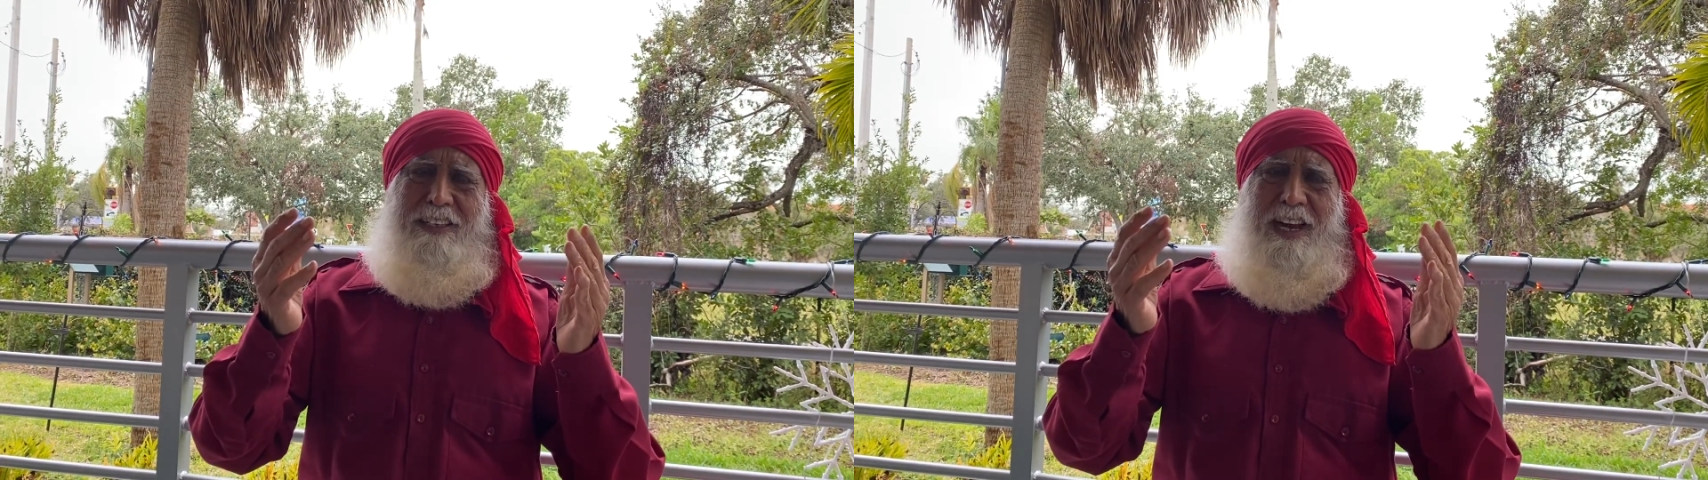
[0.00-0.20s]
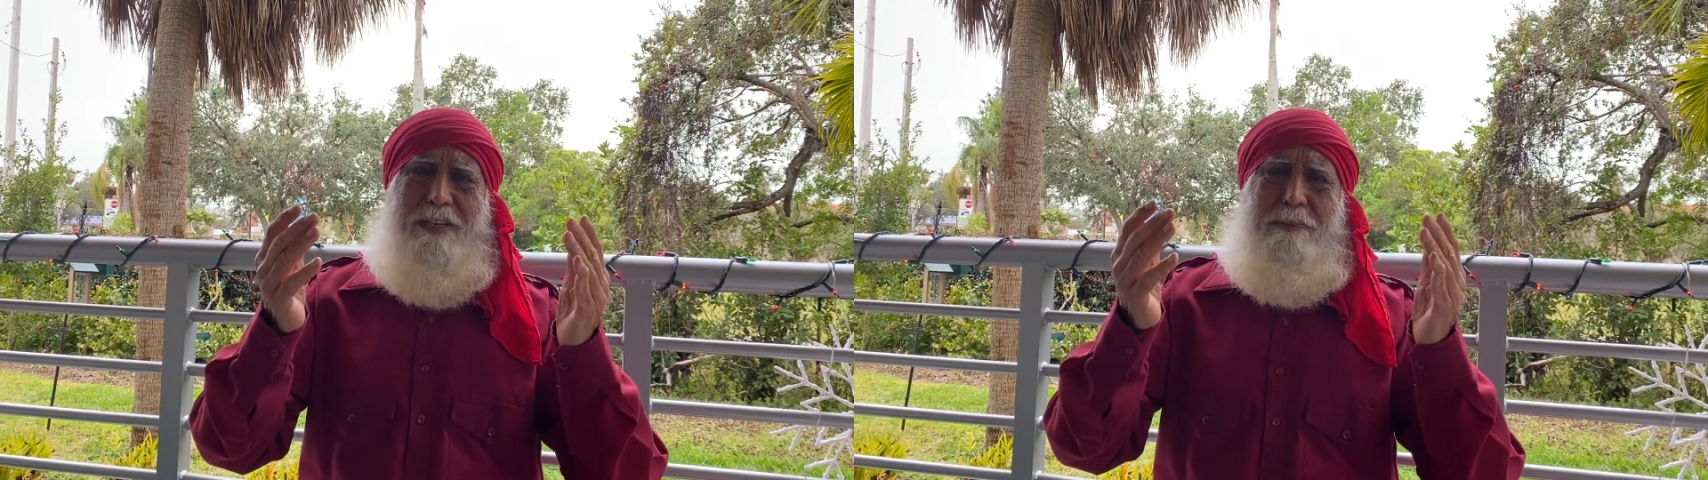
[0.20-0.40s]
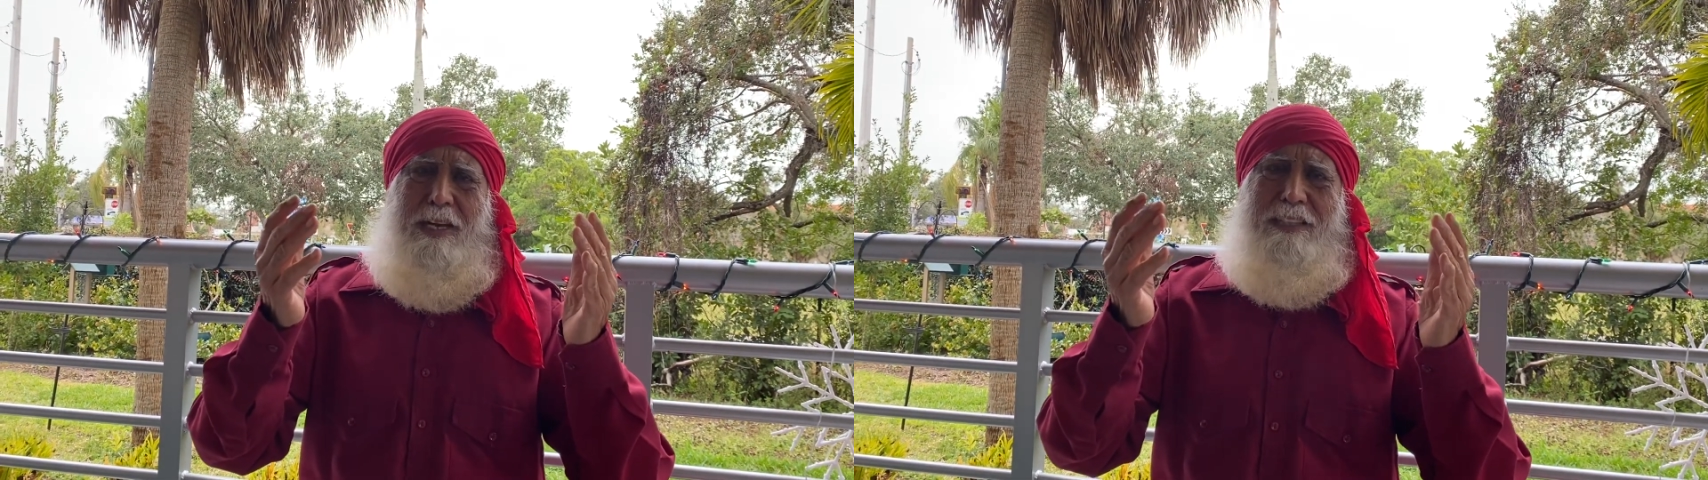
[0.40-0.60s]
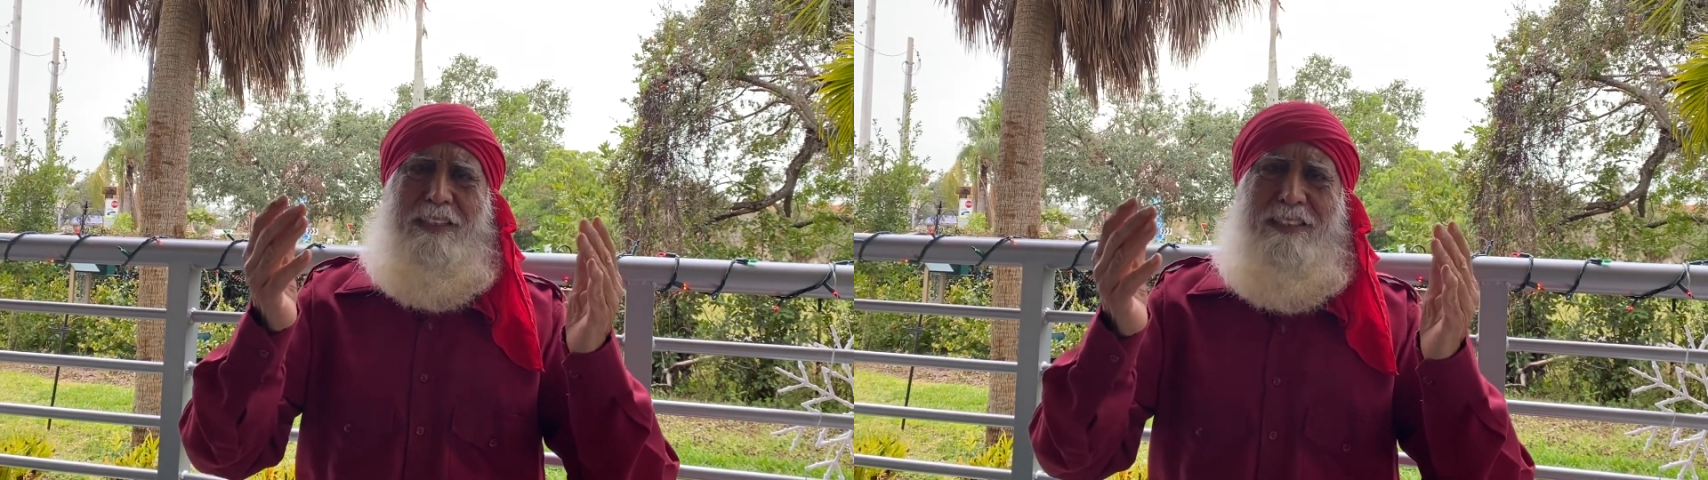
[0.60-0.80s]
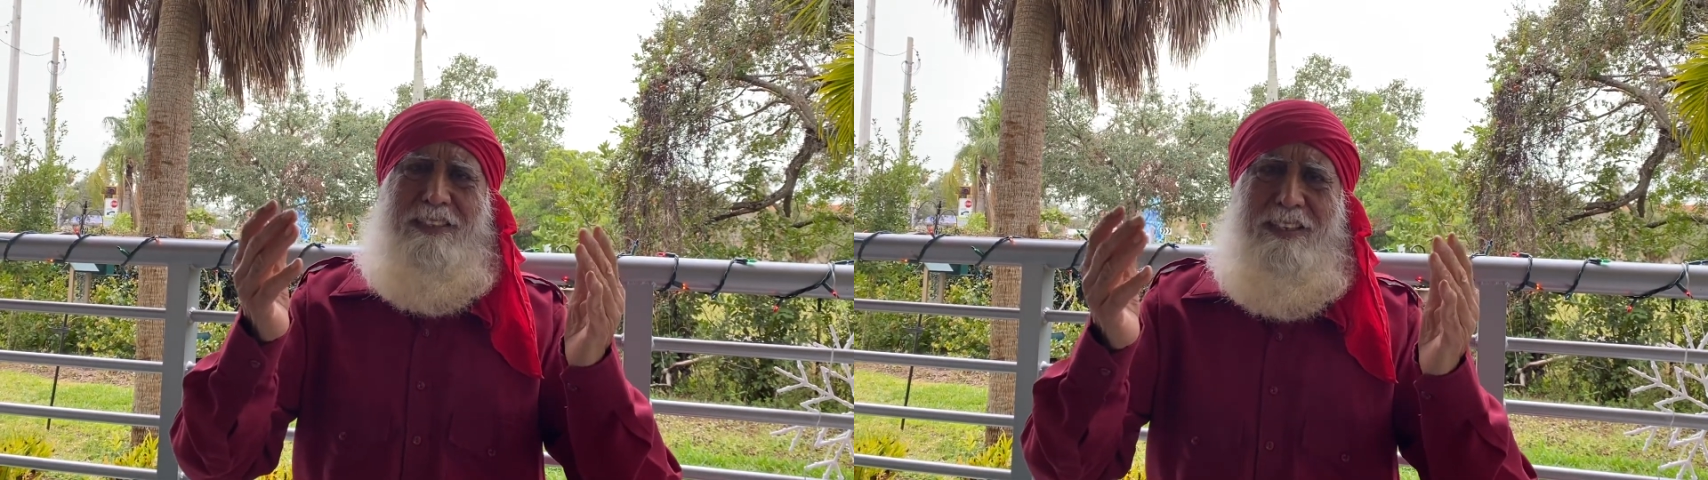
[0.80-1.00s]
had made the
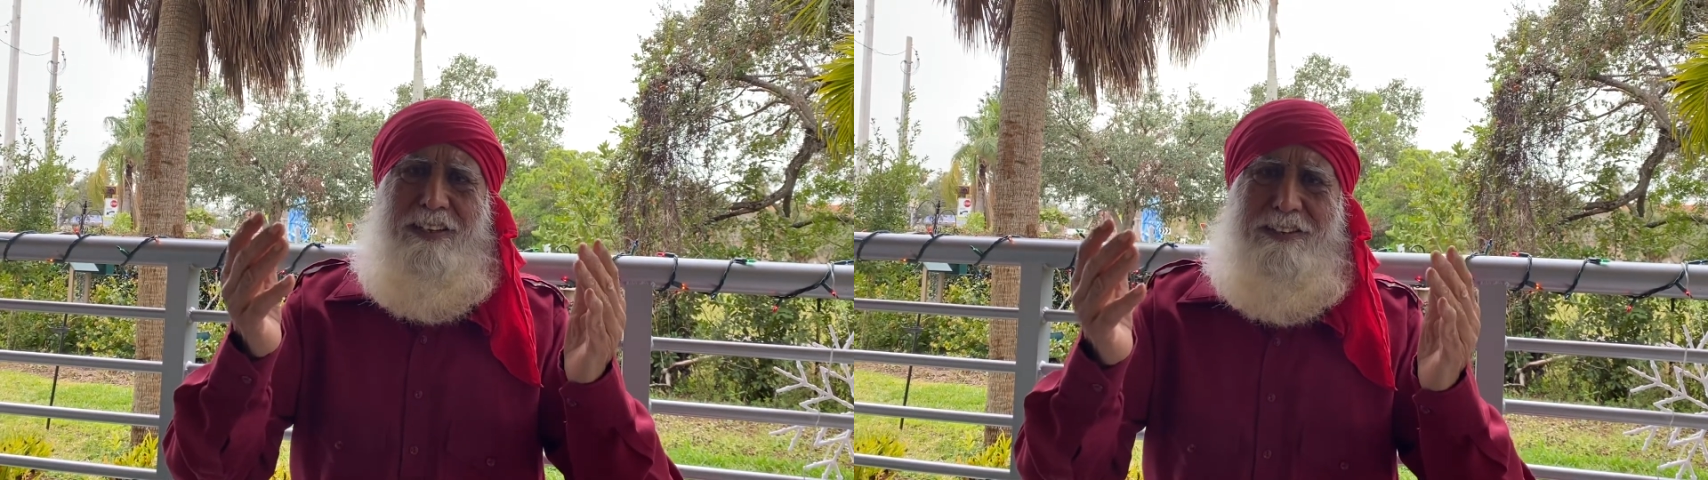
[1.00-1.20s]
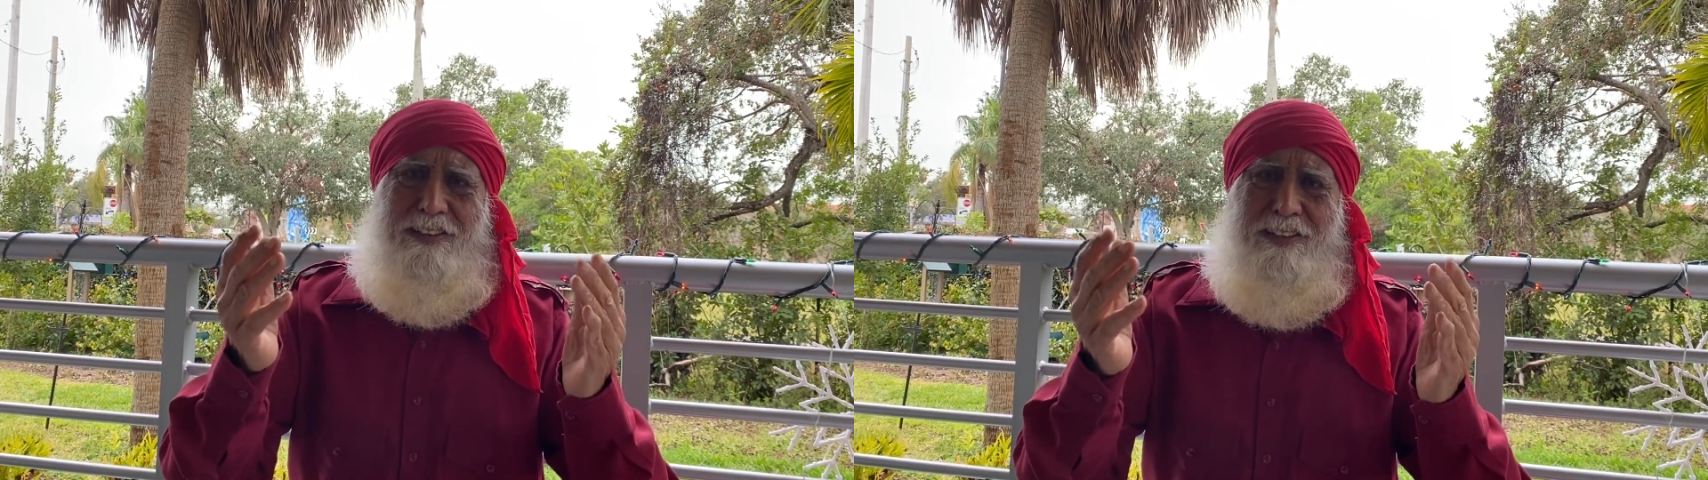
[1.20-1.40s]
decision